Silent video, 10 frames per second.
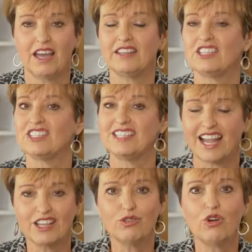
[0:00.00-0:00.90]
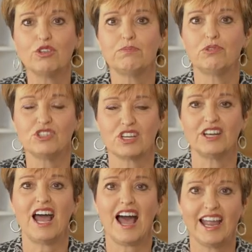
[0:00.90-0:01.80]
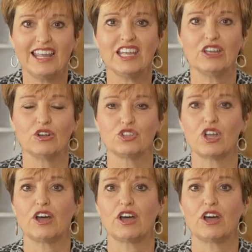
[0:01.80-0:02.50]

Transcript: This nine year old puts on high heels